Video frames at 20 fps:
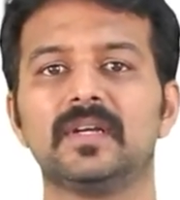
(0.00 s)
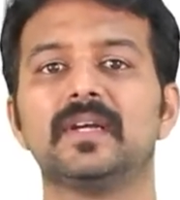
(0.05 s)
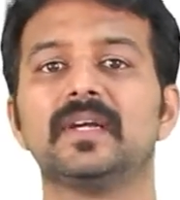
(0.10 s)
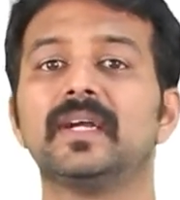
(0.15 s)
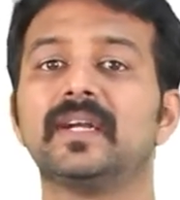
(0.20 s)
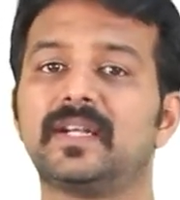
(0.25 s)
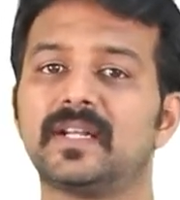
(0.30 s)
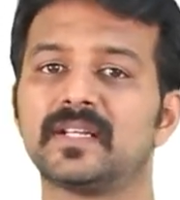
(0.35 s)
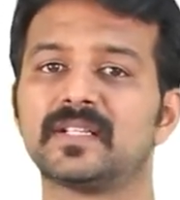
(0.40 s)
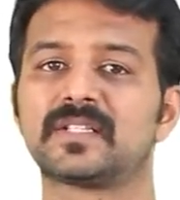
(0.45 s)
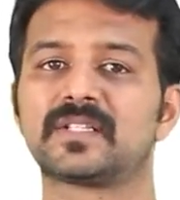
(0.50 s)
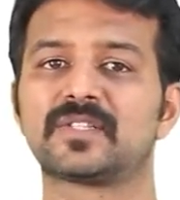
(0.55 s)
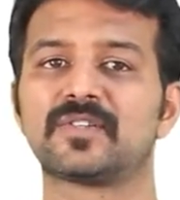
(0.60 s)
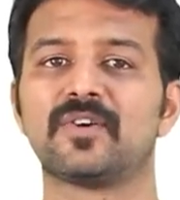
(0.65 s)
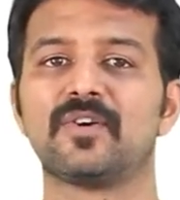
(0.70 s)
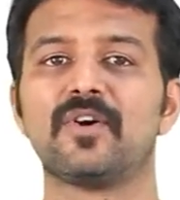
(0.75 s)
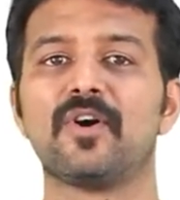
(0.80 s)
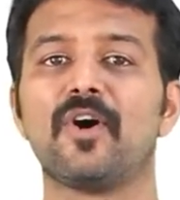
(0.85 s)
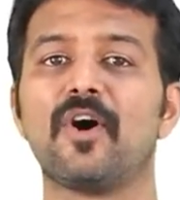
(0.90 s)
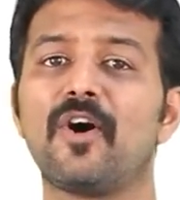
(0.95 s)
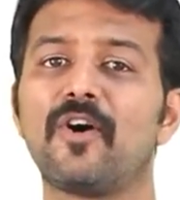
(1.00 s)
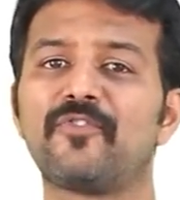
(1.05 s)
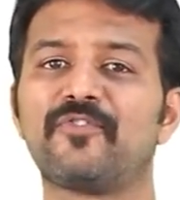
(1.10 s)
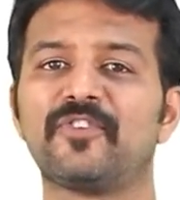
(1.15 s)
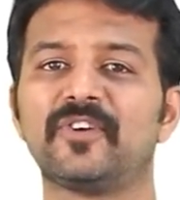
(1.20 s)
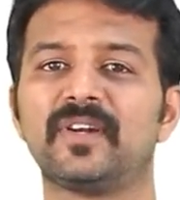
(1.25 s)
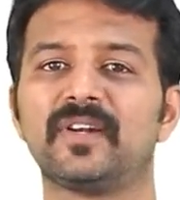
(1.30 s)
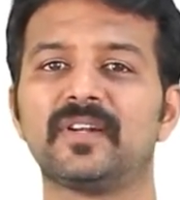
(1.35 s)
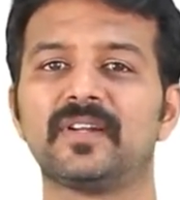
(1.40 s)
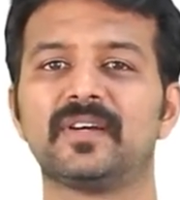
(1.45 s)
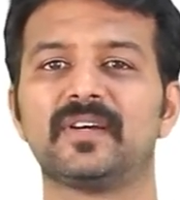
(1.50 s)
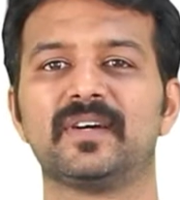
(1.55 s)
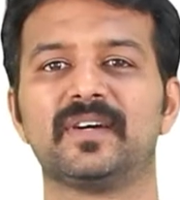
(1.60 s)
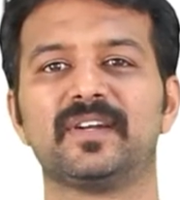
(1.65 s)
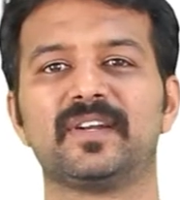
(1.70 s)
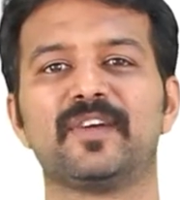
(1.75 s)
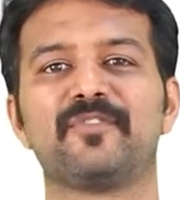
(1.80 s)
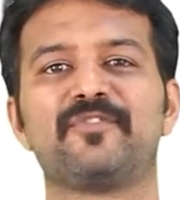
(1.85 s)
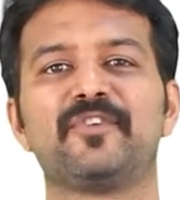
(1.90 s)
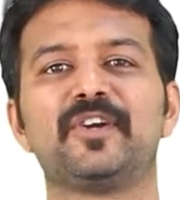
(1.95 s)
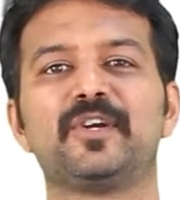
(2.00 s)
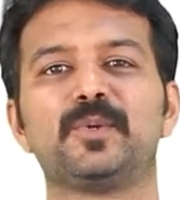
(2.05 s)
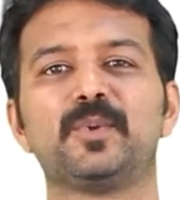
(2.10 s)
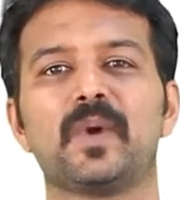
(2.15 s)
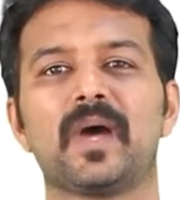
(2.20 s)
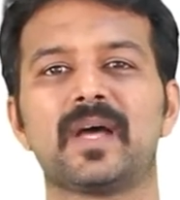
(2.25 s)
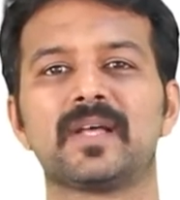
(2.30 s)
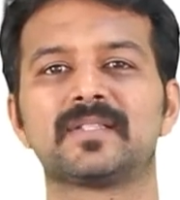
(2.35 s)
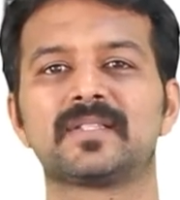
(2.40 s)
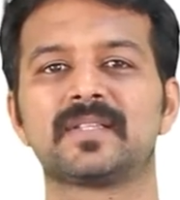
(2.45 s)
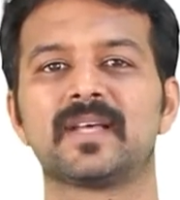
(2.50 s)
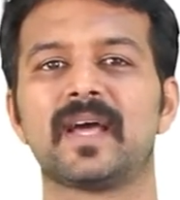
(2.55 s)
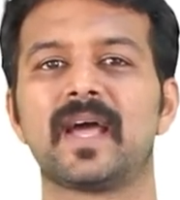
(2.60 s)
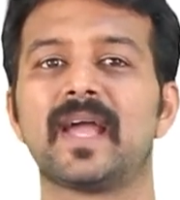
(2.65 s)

it is often referred to as